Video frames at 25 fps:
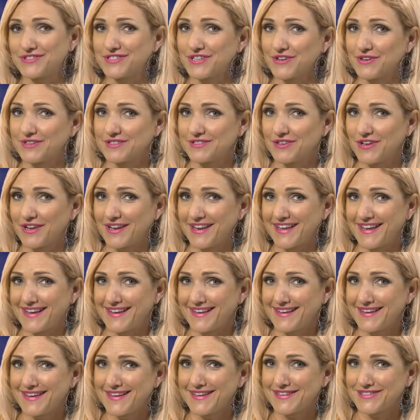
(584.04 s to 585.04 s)
So I
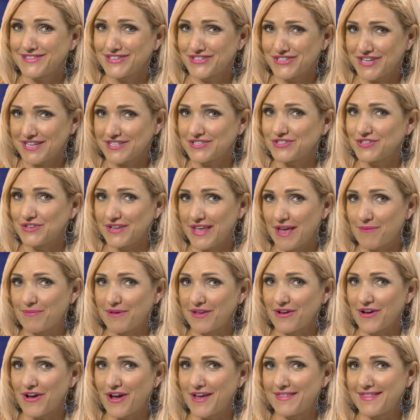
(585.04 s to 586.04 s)
certainly suggest you get
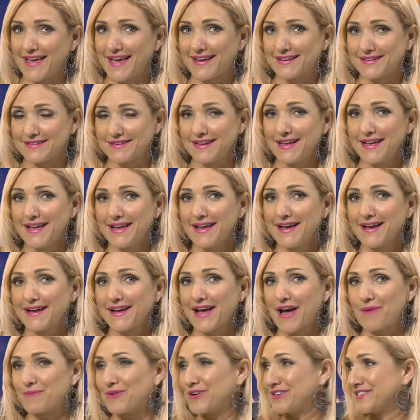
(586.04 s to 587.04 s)
behind that and
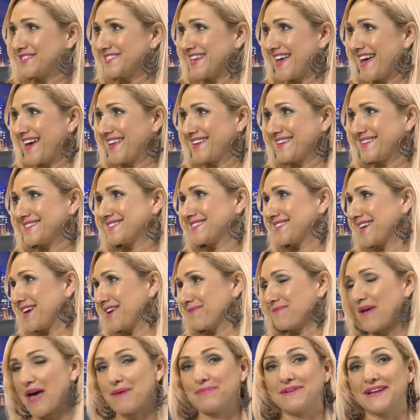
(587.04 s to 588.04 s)
come on down. It's
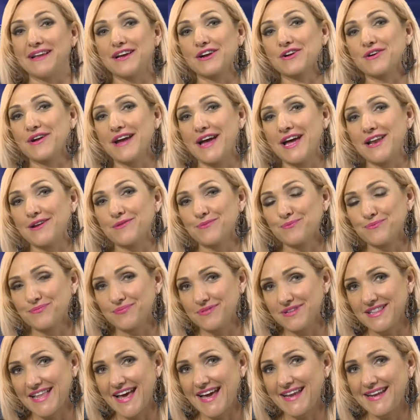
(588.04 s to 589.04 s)
happening at Crown
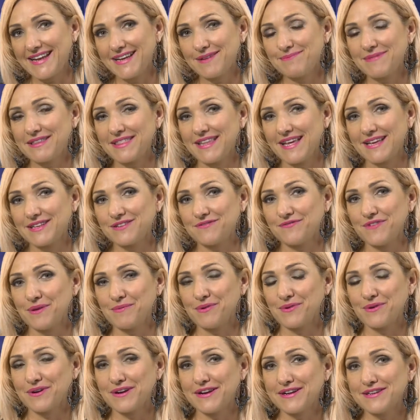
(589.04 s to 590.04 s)
Palladium at the end of
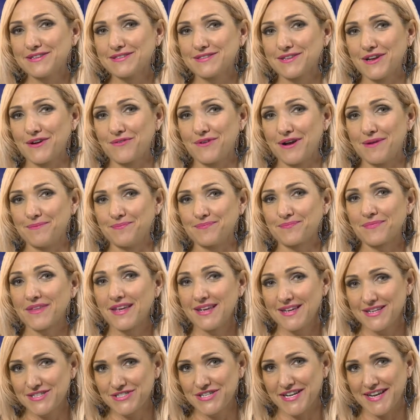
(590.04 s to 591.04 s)
February, so
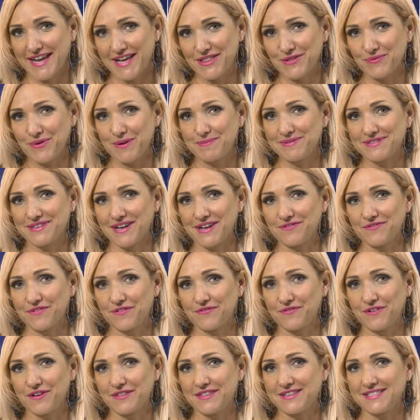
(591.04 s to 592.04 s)
check out the website for
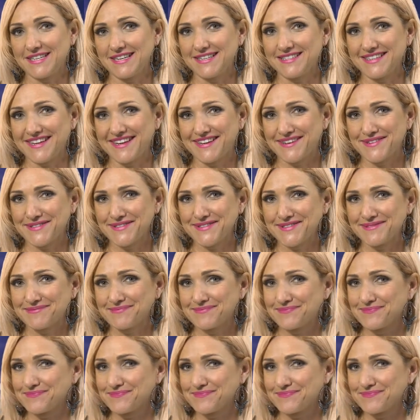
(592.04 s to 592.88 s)
further details.